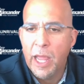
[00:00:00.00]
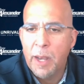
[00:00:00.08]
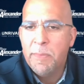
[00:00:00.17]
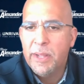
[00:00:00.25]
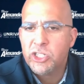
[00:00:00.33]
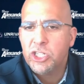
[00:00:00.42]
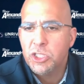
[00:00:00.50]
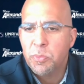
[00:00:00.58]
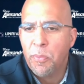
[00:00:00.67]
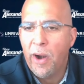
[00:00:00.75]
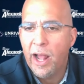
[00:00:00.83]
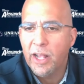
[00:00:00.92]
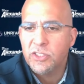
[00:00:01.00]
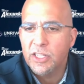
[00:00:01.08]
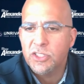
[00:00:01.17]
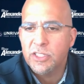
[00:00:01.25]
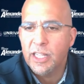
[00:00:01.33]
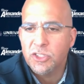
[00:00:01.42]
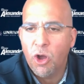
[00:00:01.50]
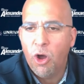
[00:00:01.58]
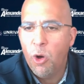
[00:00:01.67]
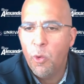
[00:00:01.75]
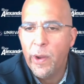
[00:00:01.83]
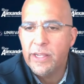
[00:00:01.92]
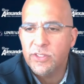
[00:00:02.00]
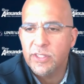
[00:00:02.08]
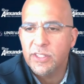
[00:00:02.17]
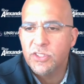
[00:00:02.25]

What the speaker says: admissions process that's always